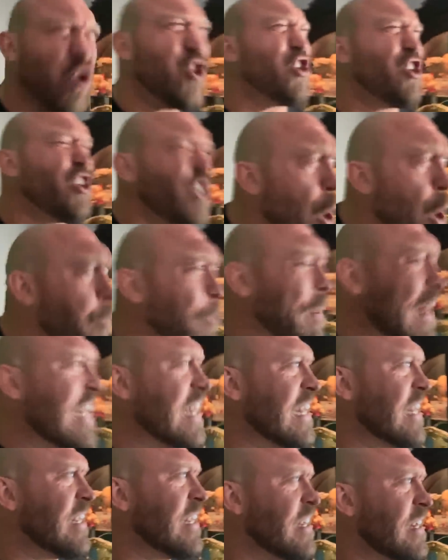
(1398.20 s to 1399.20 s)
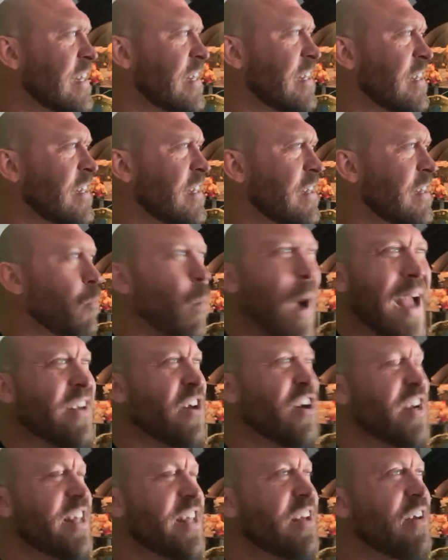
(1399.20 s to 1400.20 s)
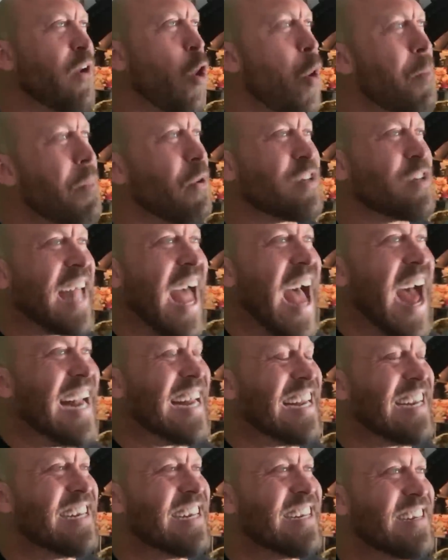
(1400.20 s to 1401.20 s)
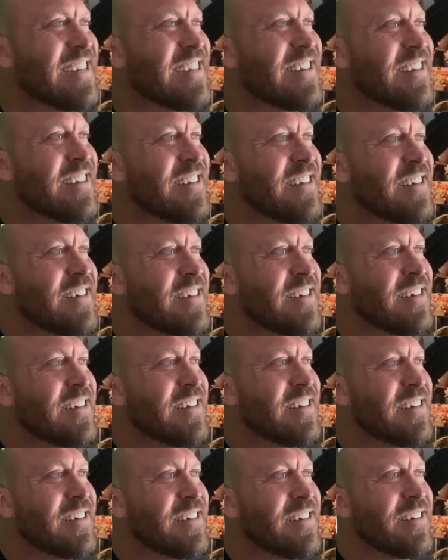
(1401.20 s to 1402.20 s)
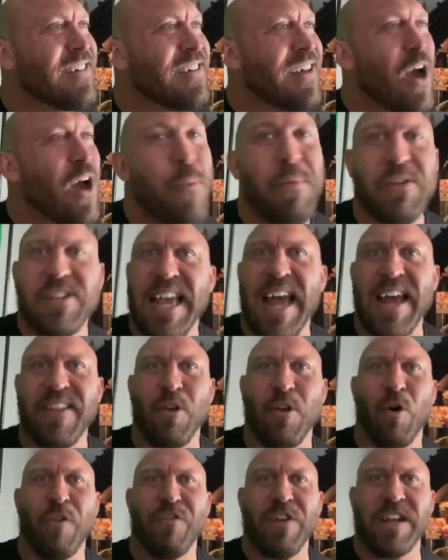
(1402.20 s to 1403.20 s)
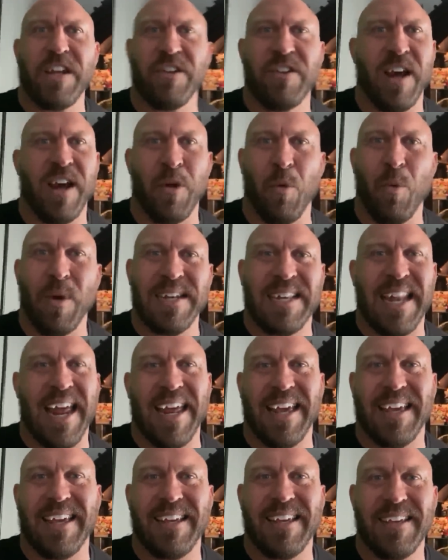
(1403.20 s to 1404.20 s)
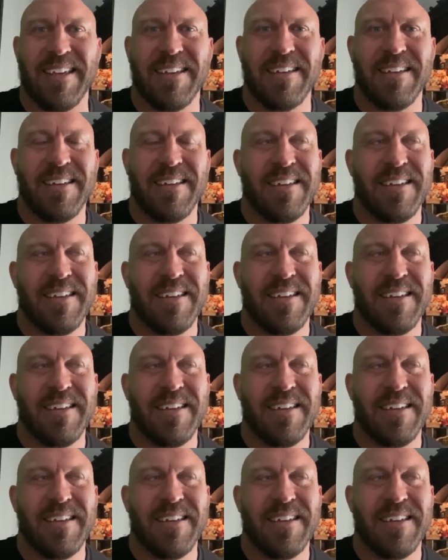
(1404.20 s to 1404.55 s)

stupid. Why couldn't you almost had it? I almost had the whole video done in one take.